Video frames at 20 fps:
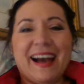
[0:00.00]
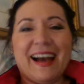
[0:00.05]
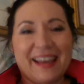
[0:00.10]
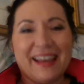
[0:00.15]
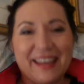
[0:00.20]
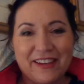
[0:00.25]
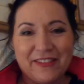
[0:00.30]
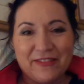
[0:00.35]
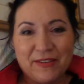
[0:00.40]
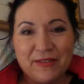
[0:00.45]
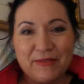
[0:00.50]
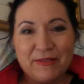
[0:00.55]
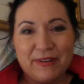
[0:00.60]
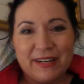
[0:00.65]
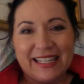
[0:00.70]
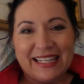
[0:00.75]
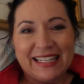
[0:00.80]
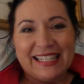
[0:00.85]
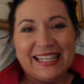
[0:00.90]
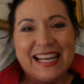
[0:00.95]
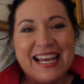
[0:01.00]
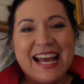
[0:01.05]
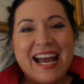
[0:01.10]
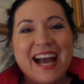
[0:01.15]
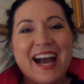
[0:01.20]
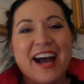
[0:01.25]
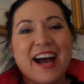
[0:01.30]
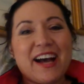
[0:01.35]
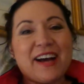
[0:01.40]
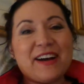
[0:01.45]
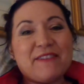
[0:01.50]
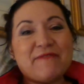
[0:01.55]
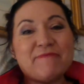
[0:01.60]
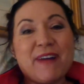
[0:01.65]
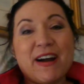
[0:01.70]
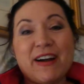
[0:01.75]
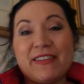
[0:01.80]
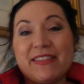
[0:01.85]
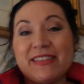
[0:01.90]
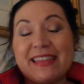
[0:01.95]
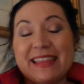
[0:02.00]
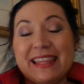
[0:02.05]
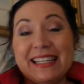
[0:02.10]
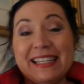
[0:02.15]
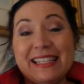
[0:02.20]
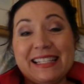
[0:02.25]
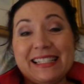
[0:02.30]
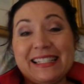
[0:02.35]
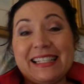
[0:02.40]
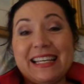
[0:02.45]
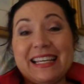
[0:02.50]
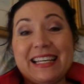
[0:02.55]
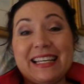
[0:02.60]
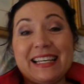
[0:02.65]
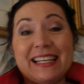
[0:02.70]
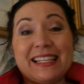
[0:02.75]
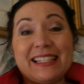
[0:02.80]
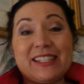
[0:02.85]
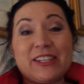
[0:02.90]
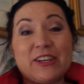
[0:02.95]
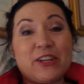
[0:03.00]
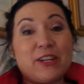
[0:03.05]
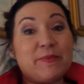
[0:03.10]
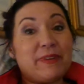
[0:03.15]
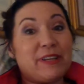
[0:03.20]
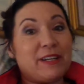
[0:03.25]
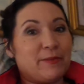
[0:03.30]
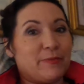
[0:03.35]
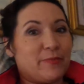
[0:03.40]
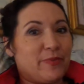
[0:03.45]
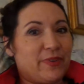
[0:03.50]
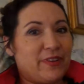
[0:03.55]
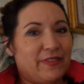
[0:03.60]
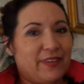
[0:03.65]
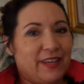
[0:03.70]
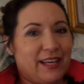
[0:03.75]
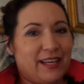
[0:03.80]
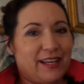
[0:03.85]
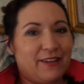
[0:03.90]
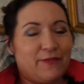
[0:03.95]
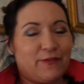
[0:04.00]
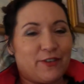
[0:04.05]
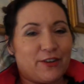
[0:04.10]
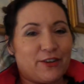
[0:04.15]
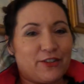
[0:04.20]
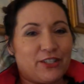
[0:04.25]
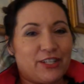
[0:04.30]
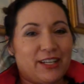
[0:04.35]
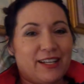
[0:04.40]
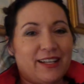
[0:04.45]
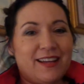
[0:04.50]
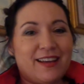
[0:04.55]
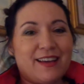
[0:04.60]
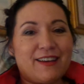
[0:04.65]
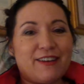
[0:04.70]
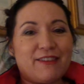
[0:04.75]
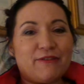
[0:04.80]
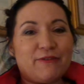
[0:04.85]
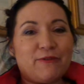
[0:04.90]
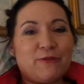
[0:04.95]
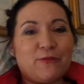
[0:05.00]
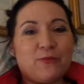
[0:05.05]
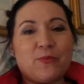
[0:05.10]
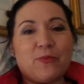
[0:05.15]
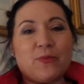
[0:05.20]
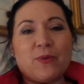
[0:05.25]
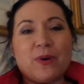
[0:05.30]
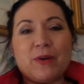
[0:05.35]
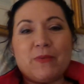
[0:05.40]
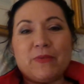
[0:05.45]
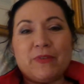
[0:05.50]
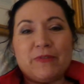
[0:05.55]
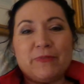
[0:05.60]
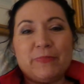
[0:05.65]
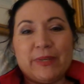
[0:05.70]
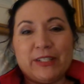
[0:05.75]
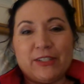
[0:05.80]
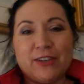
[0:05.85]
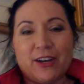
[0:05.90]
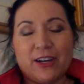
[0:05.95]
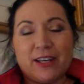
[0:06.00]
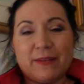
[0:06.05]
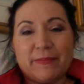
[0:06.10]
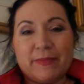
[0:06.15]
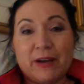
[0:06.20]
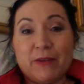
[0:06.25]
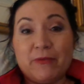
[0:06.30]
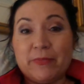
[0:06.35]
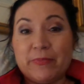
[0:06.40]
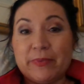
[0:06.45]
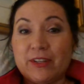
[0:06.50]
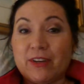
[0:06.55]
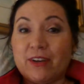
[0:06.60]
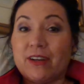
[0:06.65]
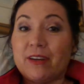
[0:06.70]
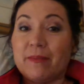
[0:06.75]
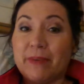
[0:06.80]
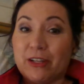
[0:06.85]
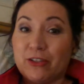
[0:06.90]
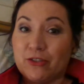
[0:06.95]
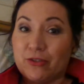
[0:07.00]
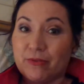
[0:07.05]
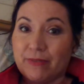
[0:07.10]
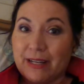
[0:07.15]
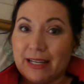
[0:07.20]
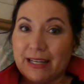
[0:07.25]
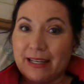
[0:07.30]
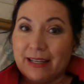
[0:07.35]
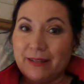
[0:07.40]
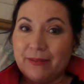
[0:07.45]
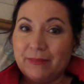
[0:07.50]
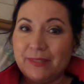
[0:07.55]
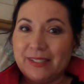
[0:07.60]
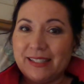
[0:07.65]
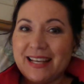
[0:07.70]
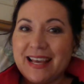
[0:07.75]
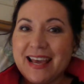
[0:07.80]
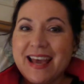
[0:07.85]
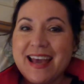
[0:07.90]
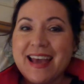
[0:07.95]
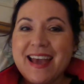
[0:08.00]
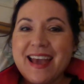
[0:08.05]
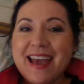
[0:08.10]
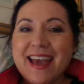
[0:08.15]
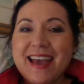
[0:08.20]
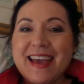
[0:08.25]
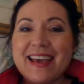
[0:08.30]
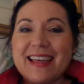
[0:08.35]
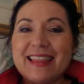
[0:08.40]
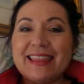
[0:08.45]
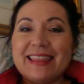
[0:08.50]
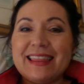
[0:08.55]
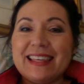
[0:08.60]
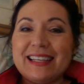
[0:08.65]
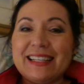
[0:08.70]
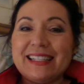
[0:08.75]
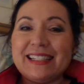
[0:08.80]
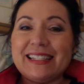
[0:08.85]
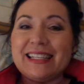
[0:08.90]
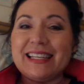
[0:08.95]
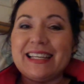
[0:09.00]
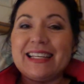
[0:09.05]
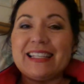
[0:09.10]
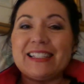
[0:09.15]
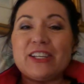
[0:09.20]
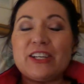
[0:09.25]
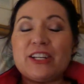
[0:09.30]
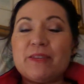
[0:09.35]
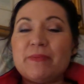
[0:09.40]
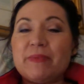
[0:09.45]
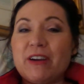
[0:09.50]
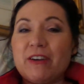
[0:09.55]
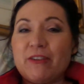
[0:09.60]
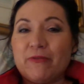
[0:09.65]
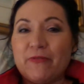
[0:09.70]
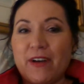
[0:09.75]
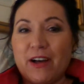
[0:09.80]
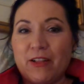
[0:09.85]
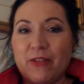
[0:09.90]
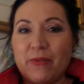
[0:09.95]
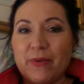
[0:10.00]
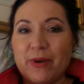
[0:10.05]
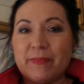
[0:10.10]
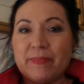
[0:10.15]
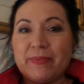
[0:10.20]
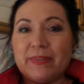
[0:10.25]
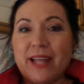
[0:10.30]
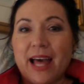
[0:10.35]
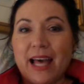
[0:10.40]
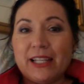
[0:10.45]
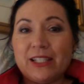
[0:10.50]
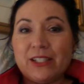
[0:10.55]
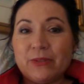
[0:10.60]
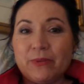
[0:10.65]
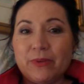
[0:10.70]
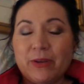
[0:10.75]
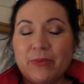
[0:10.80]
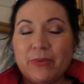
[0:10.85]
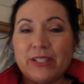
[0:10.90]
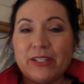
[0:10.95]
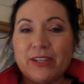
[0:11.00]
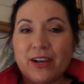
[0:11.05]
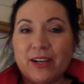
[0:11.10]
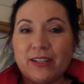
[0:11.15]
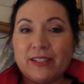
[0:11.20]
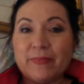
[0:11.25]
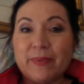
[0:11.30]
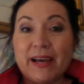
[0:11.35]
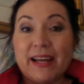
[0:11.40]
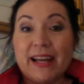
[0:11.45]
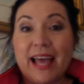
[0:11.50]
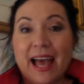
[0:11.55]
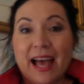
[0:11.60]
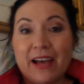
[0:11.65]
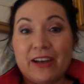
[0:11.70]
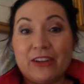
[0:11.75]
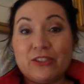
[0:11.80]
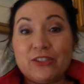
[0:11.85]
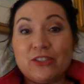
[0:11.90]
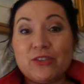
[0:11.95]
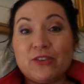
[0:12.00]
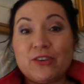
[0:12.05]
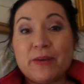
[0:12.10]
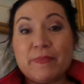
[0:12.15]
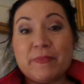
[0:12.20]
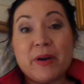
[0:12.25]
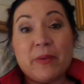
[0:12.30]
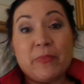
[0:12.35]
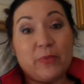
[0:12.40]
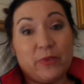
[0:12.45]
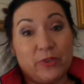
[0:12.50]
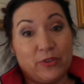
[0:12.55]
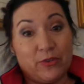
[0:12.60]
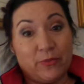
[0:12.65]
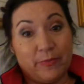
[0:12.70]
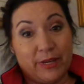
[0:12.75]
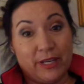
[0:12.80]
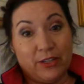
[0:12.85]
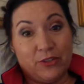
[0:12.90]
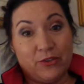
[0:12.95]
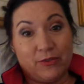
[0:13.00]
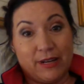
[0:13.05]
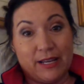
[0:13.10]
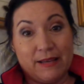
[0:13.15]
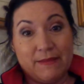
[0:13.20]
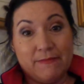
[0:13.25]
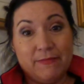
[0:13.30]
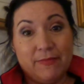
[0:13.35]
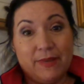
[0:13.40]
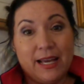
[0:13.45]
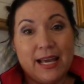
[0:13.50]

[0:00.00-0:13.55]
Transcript: Hi, everyone. This is going to be an abbreviated version of what we've been talking about. We've been talking about dreams, and this is going to be our follow up. Last week, we talked about how to come up with your big dream.